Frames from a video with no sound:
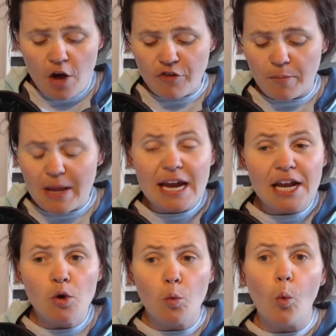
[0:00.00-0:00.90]
any
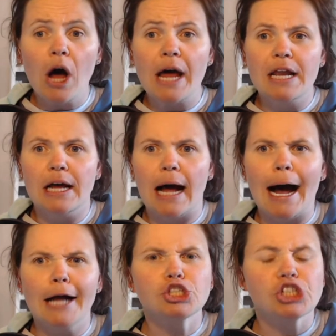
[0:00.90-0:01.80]
one
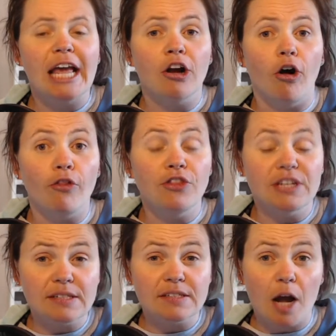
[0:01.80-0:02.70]
channel. This
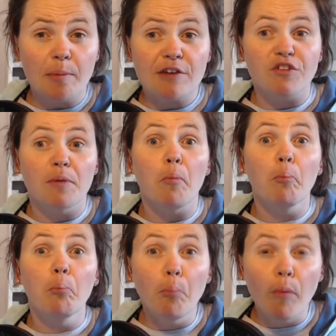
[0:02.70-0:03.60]
is coming from
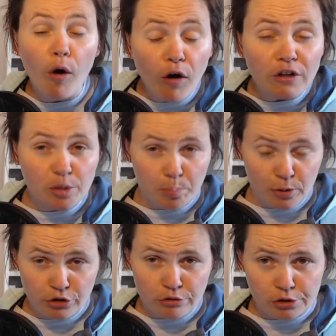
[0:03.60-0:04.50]
multiple
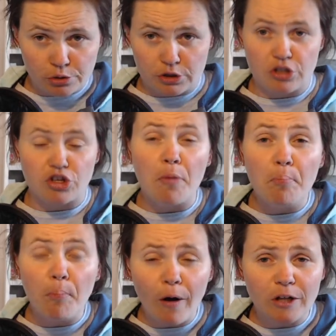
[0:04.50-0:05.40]
news sources on
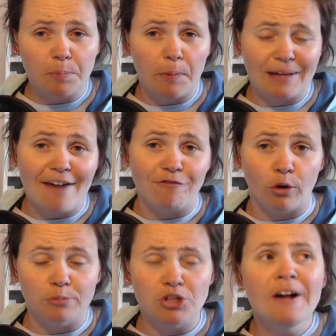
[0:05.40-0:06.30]
multiple
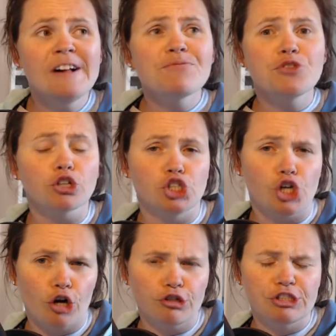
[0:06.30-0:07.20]
platforms. Their
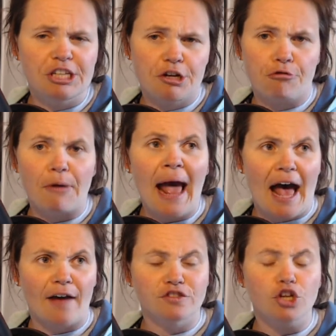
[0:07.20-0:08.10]
charts and
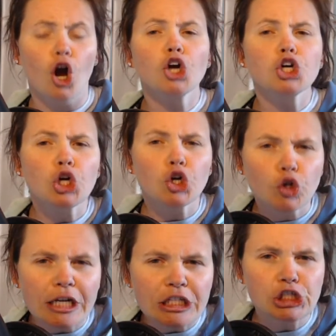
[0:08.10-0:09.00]
graphs are
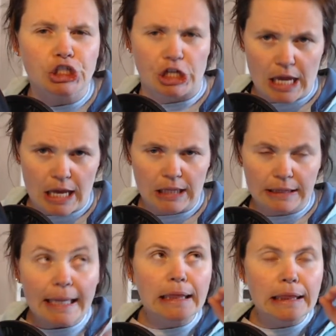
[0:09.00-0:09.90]
cringy,
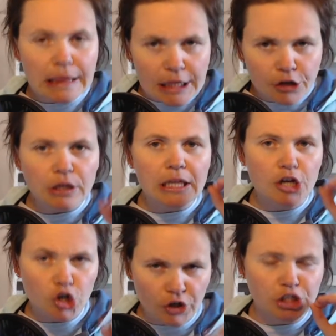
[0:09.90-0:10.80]
like literally
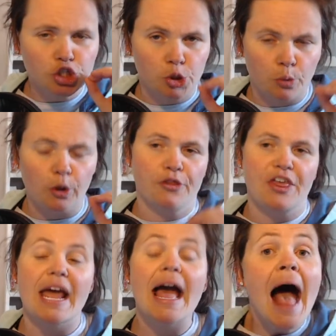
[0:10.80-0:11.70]

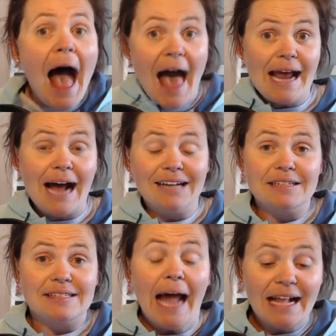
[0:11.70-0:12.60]
cringe-worthy. And as a
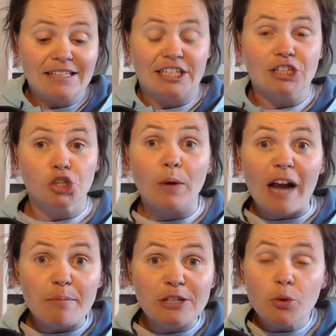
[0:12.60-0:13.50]
science teacher, what
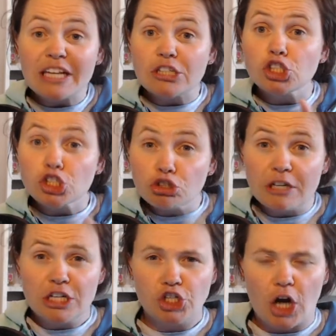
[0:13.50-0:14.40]
I've been doing is
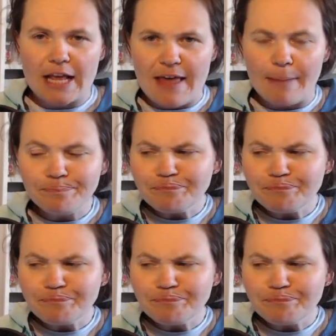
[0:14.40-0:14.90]
screenshotting them,